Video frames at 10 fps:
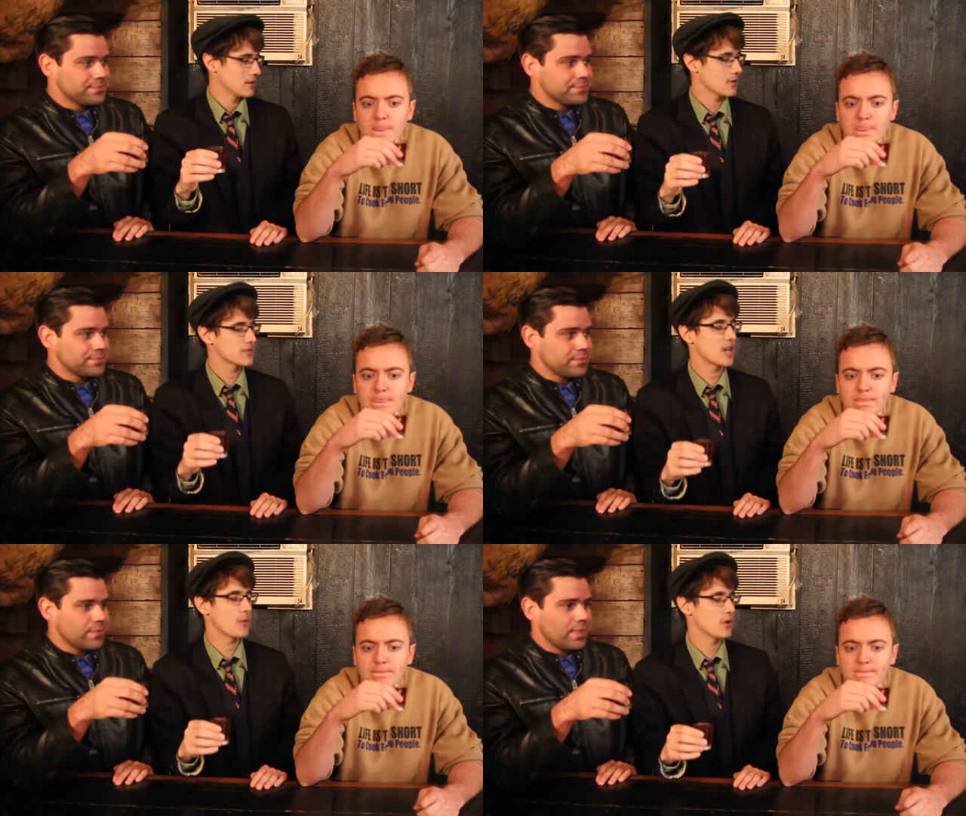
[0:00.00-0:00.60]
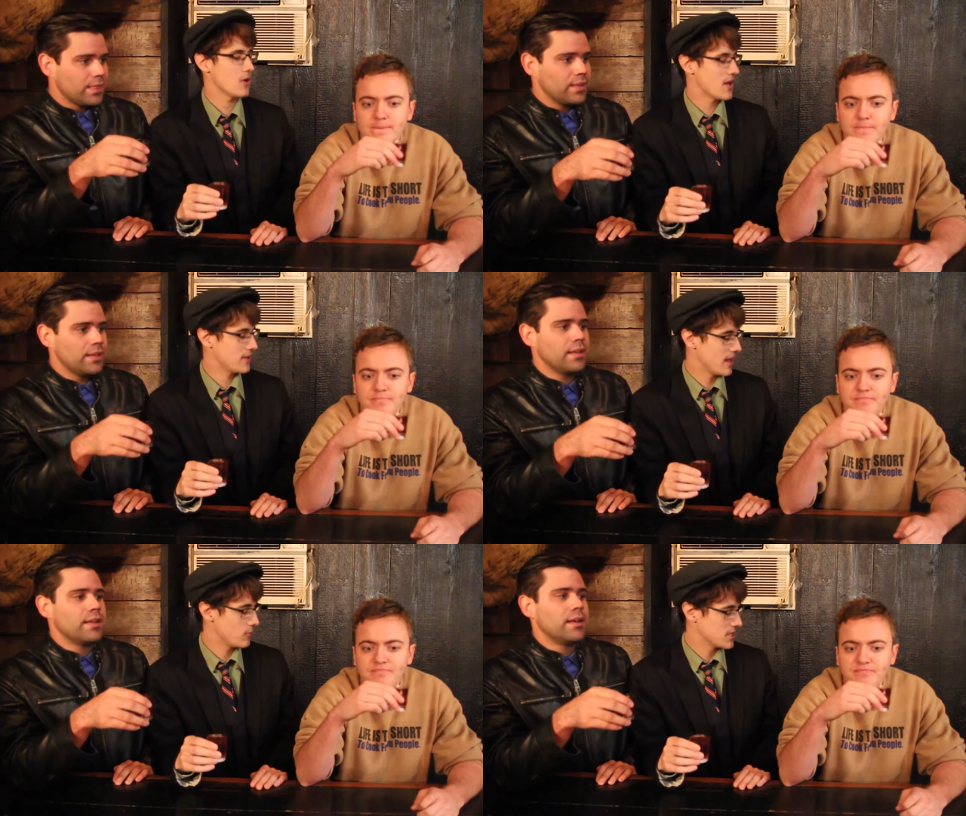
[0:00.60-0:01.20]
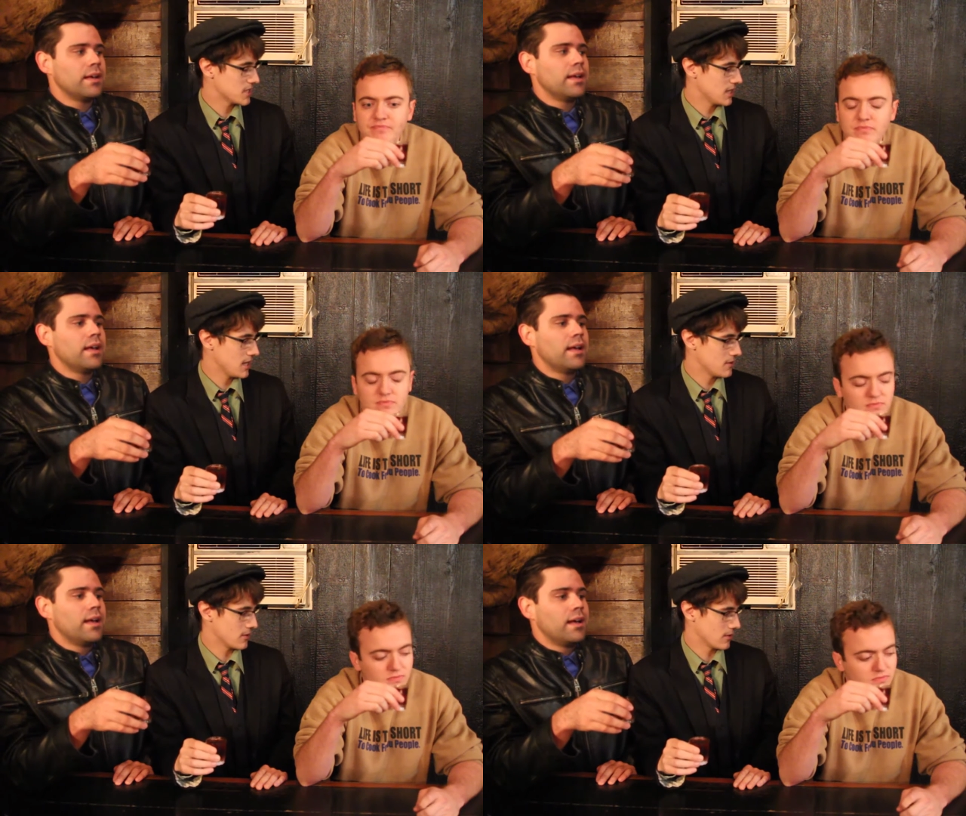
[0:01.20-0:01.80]
Speaker 1: Don't tell me you haven't had whiskey
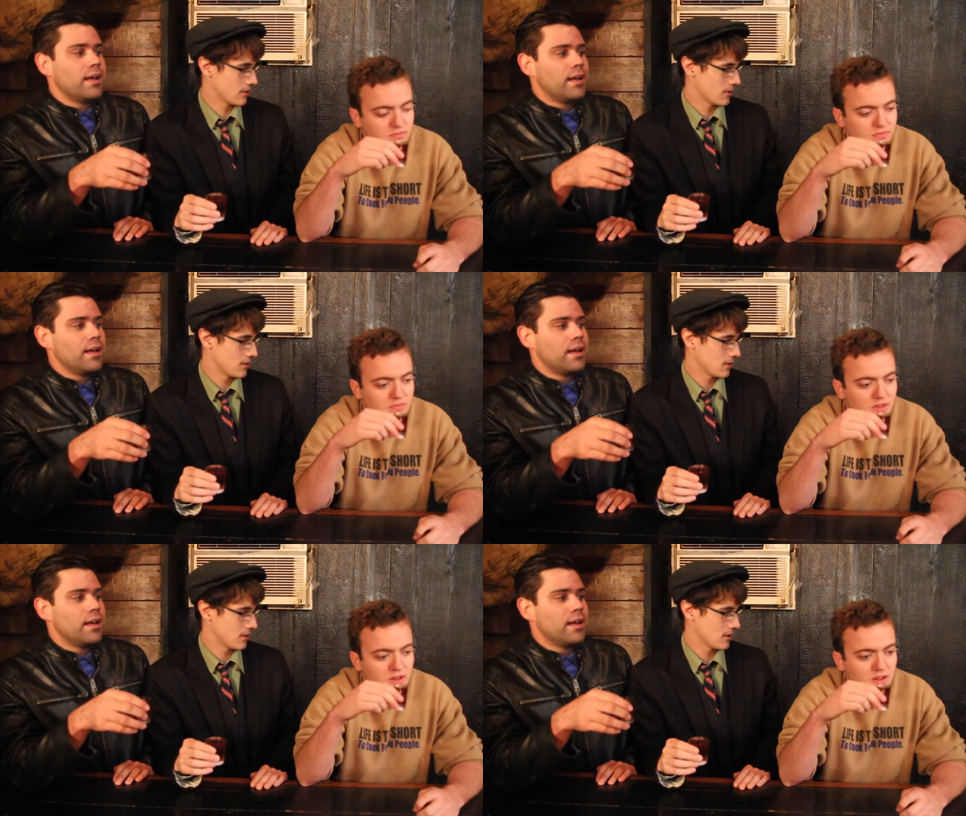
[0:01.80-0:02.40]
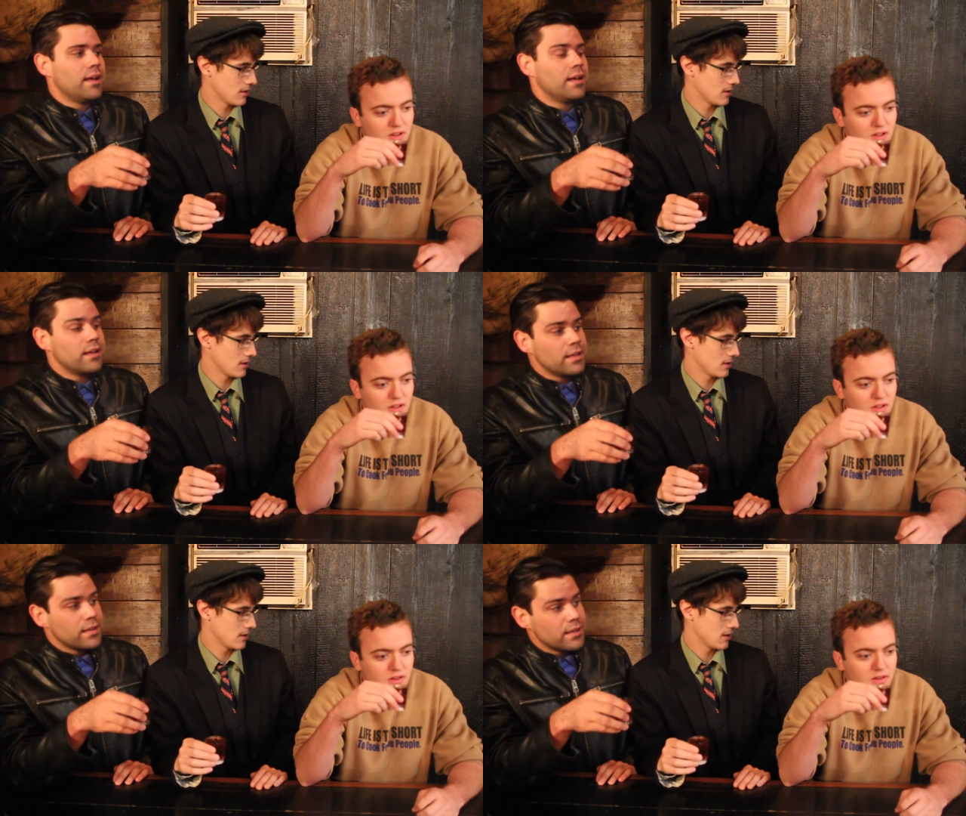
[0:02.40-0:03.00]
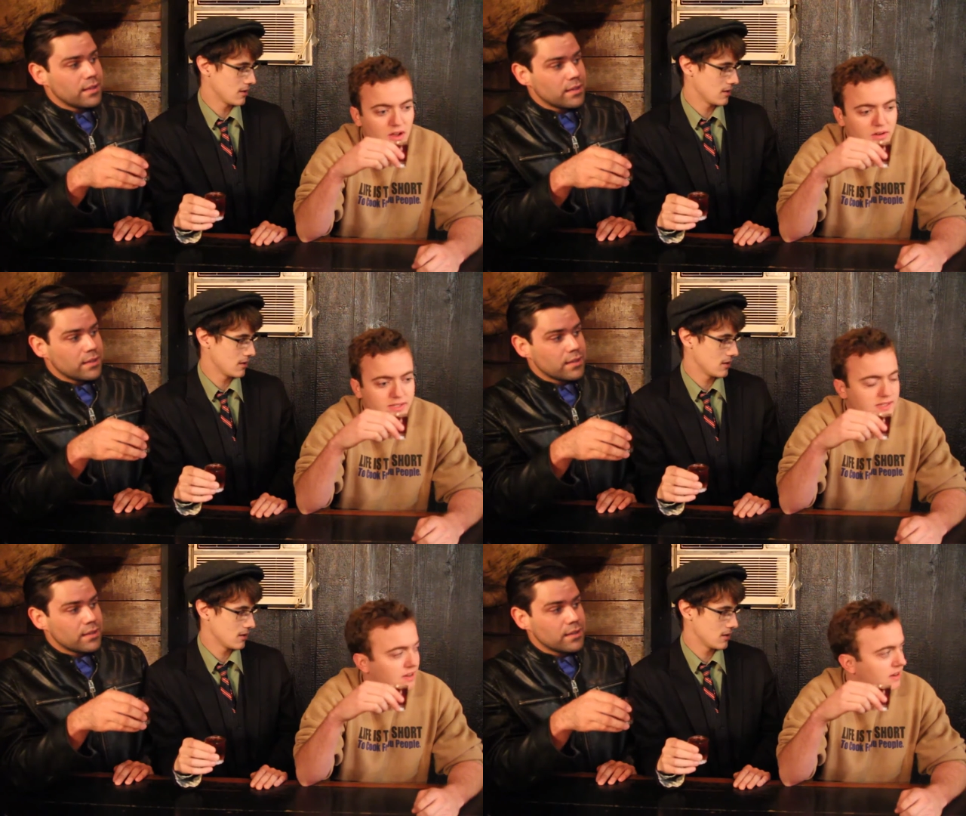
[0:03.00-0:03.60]
either. No,
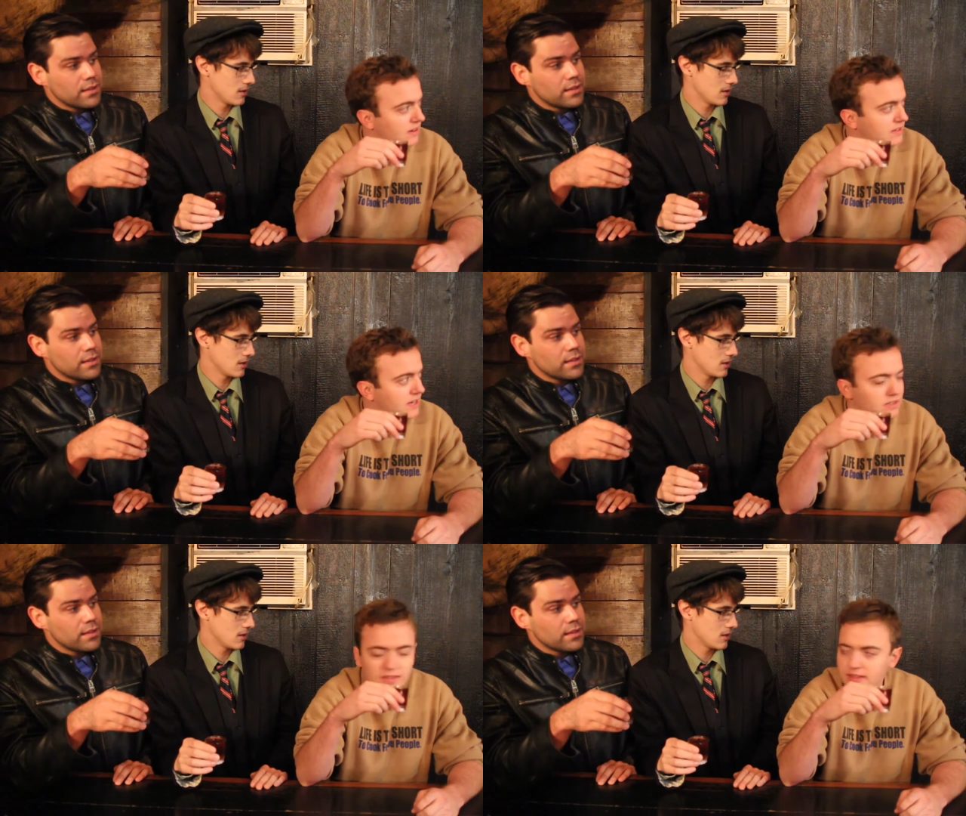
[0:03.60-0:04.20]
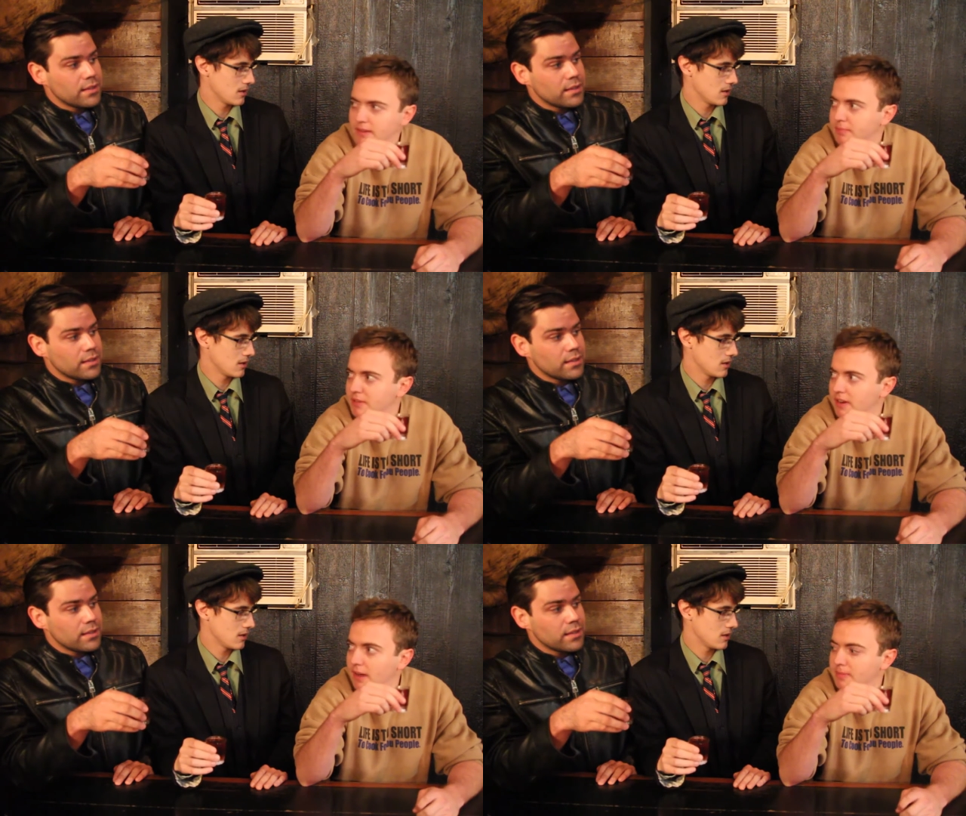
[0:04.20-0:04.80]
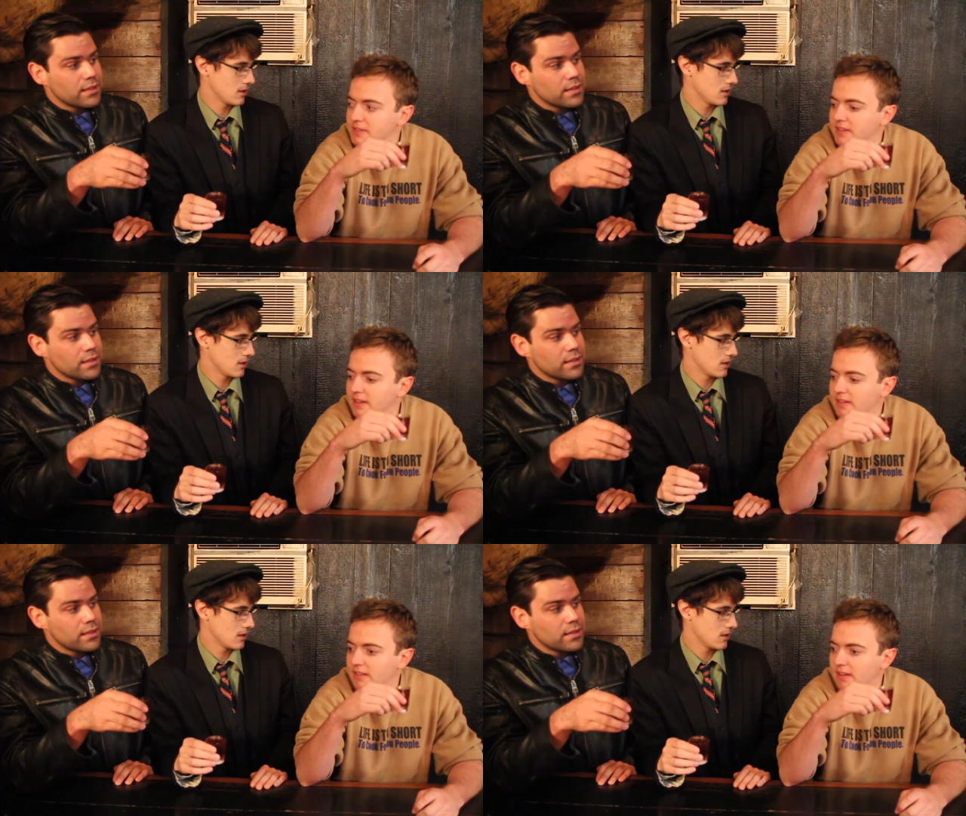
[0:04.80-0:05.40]
it's, uh, it's actually the complete opposite.
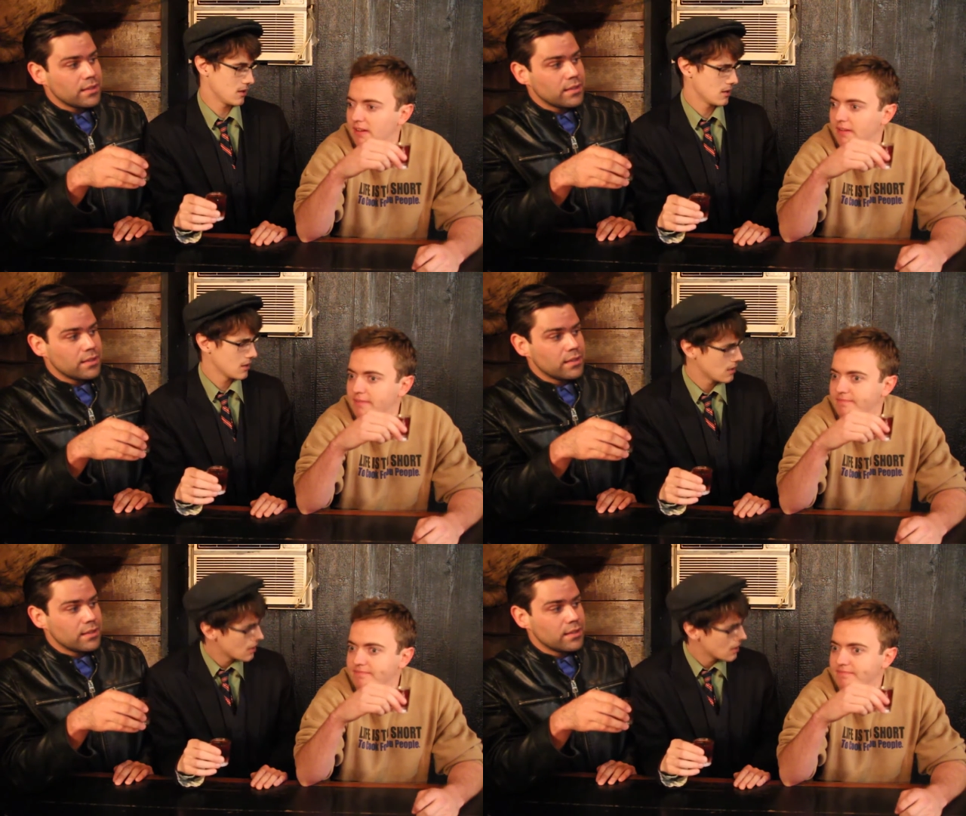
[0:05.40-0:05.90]
Um,